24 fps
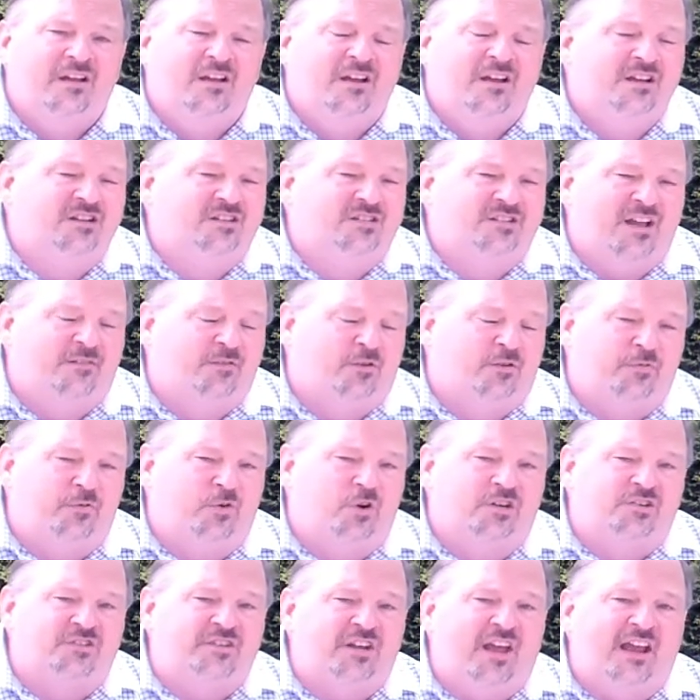He's never
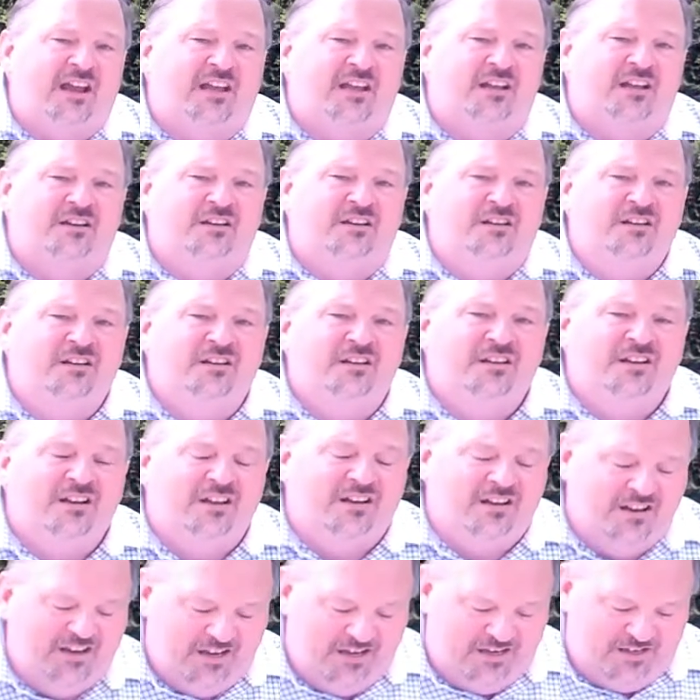forsaken.
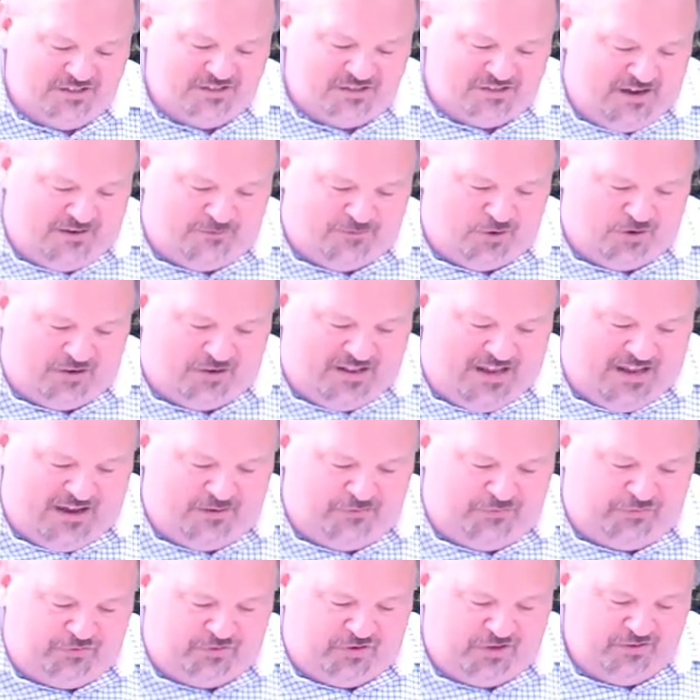He's never
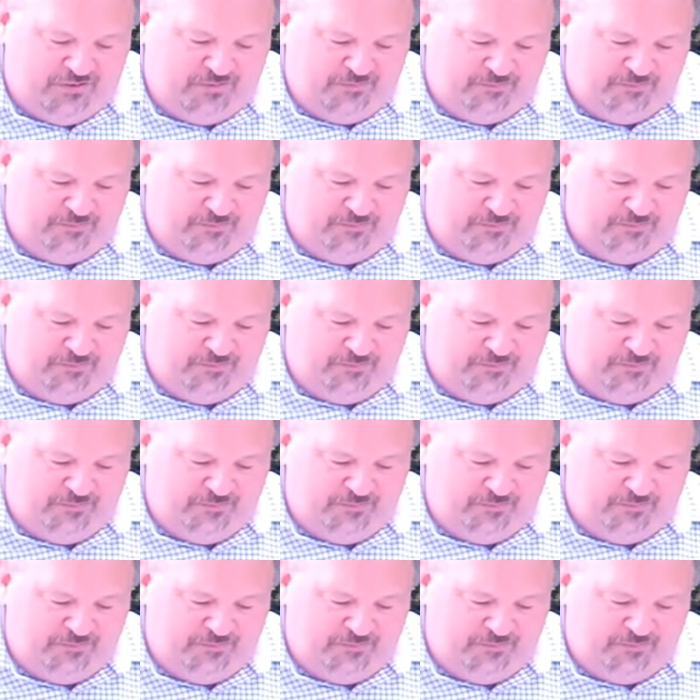left.